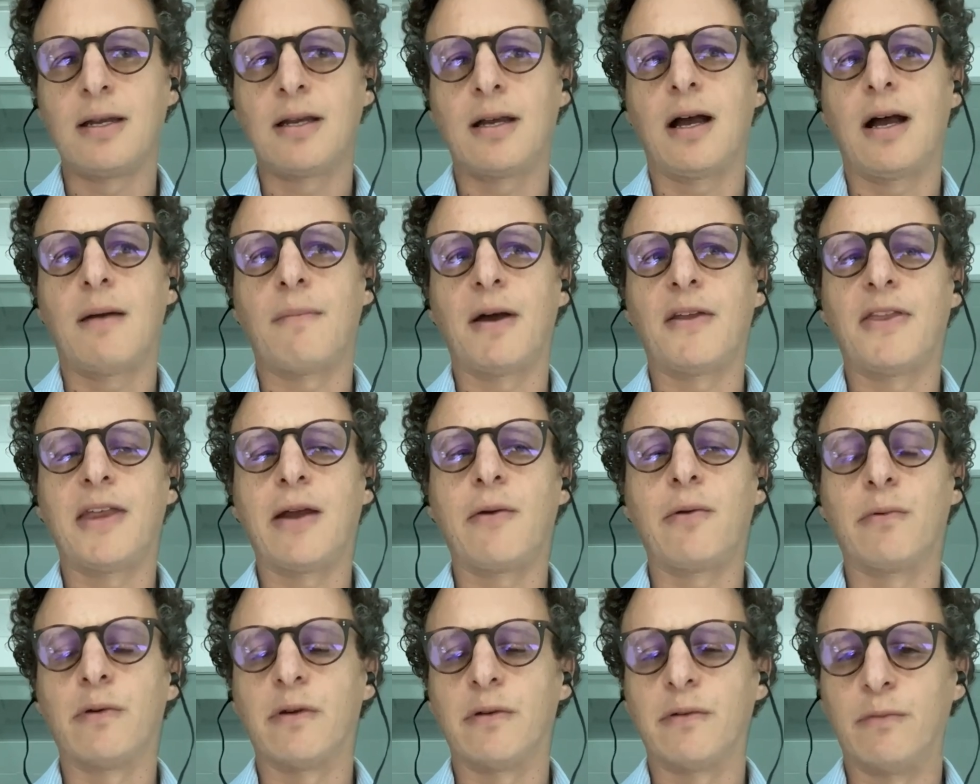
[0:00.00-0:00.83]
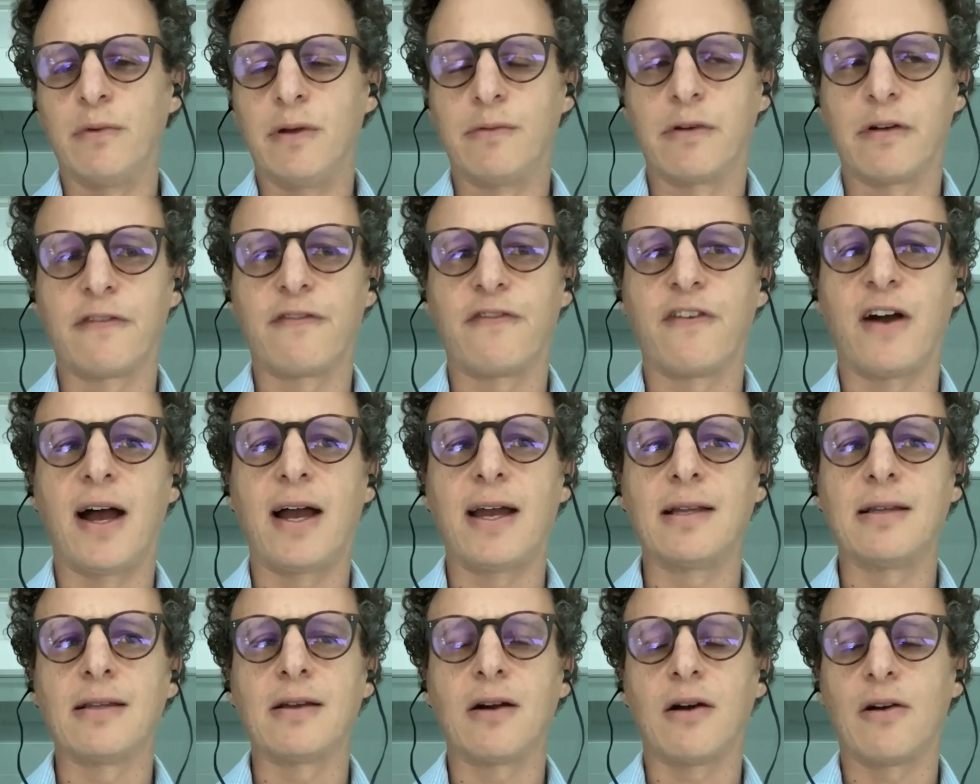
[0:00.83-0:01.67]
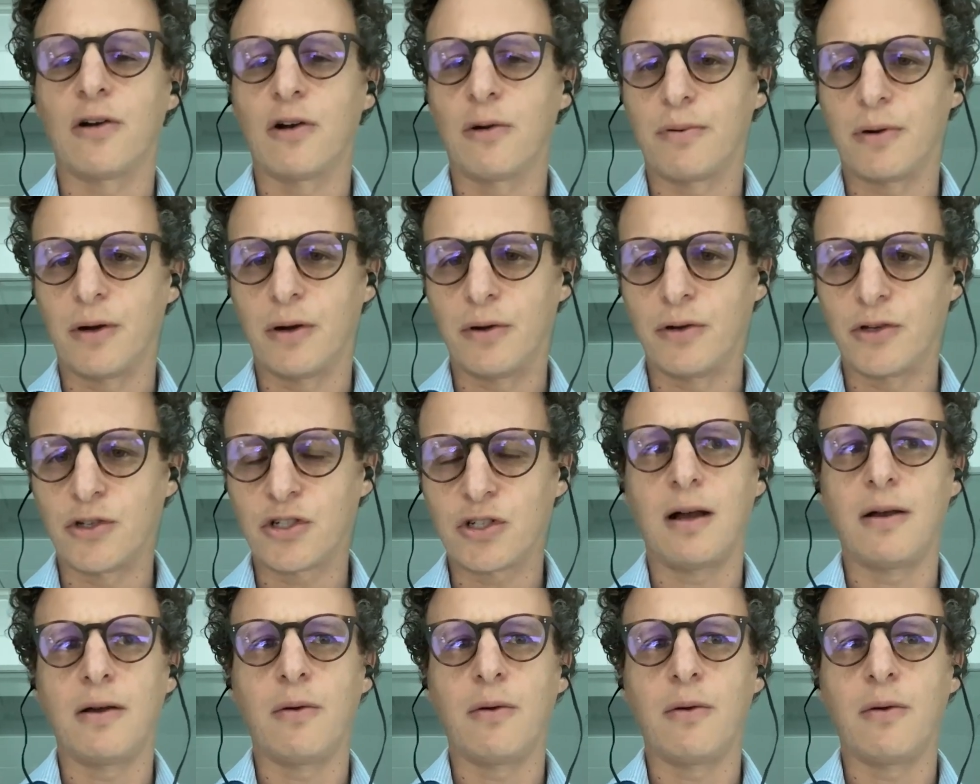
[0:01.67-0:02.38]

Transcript: Um, I think we re- we've refined our approach.